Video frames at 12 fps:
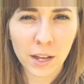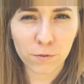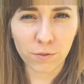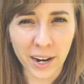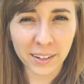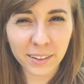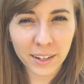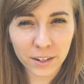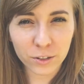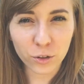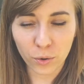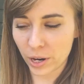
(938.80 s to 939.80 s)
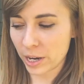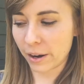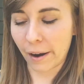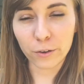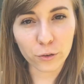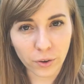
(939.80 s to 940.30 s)
finally enjoying
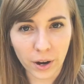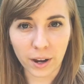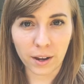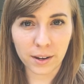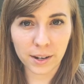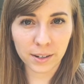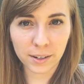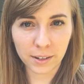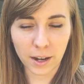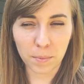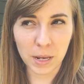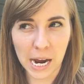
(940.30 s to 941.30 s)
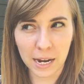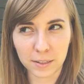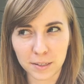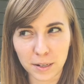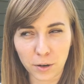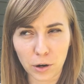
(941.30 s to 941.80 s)
a drink. I mean, I had
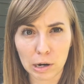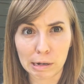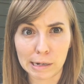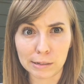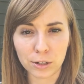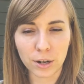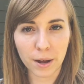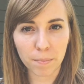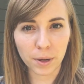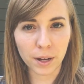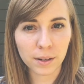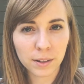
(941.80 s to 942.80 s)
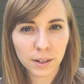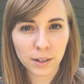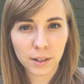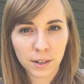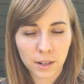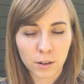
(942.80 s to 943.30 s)
sangria yesterday, but
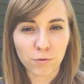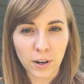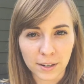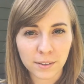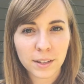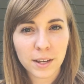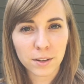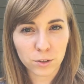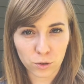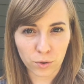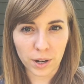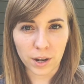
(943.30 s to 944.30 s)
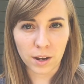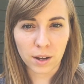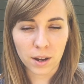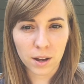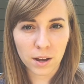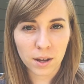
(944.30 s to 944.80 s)
finally
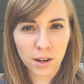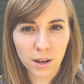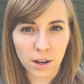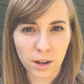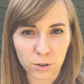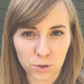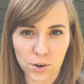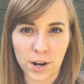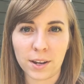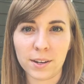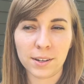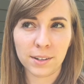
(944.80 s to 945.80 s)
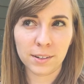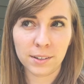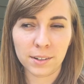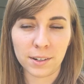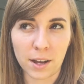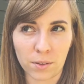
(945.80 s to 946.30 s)
enjoying a drink
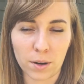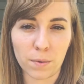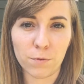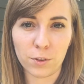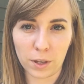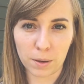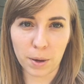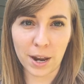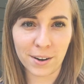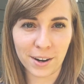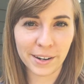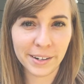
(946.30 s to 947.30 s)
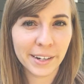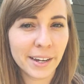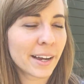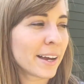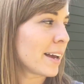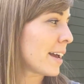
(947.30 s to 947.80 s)
now that I'm feeling better.
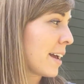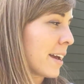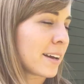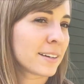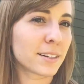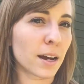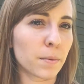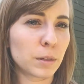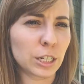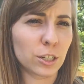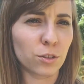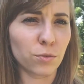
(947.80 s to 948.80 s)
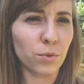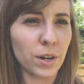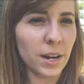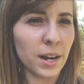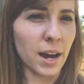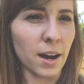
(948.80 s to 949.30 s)
And I'm just
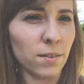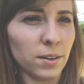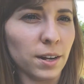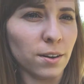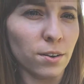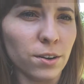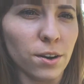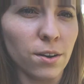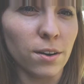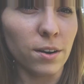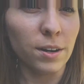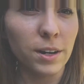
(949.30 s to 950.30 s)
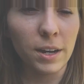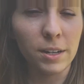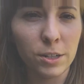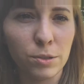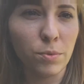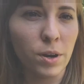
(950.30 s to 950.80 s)
reading out in our yard. I
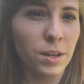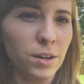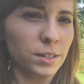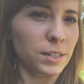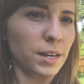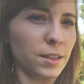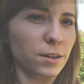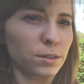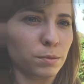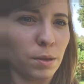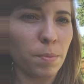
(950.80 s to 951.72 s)
just want you to see, there's the